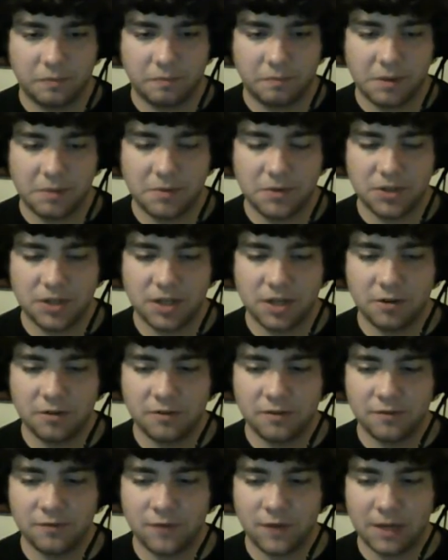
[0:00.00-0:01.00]
Maybe we should go
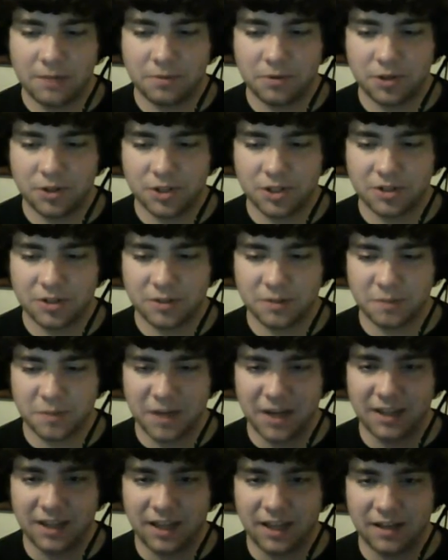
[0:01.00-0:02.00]
invade Portugal's
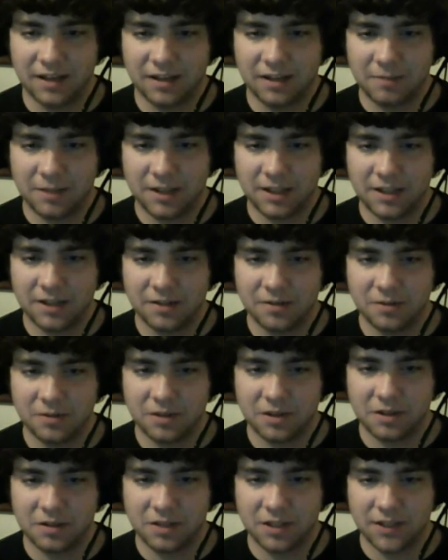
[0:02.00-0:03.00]
mainland. I mean, they don't.
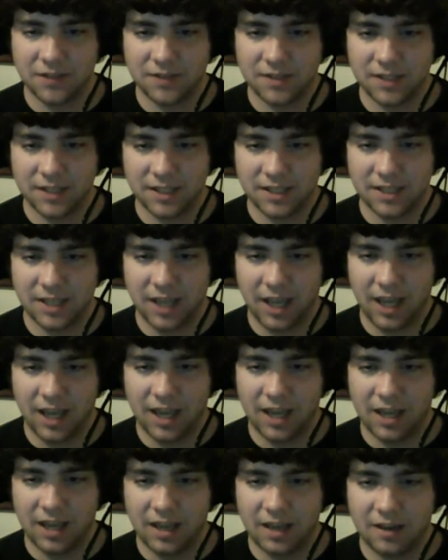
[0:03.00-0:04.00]
They only have
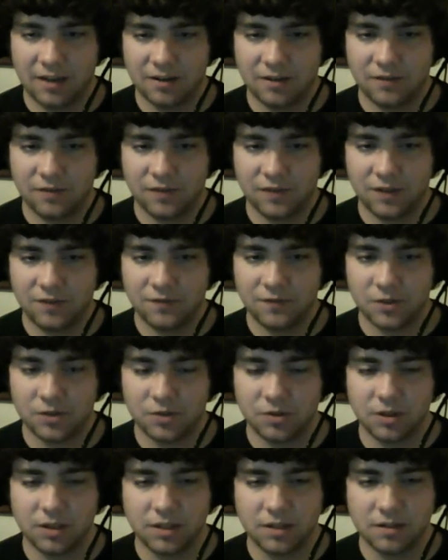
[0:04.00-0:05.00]
60k of
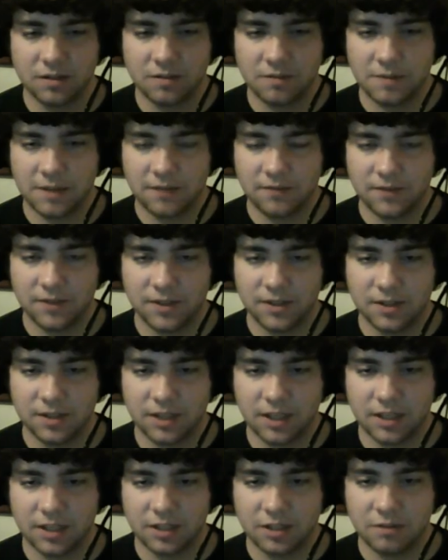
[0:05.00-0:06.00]
infantry, so I mean, if we took
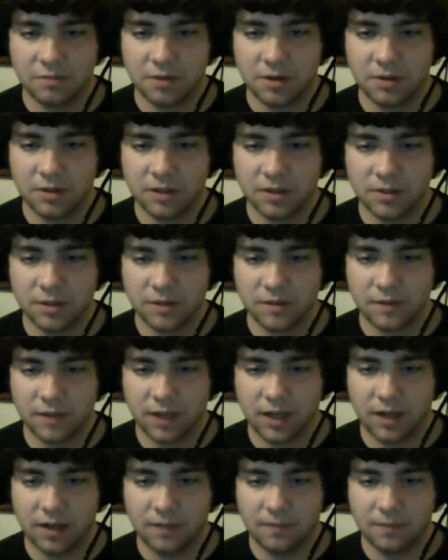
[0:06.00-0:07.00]
like two boatloads over
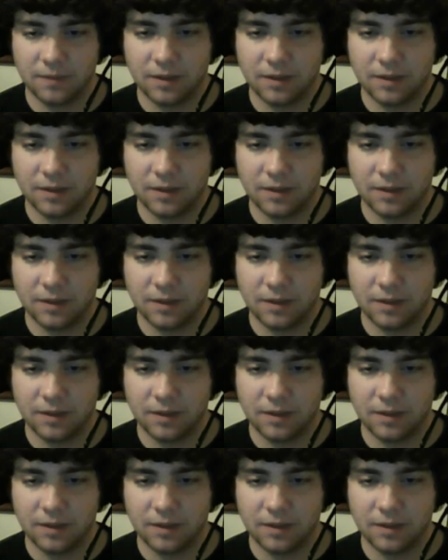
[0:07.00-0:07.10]
there,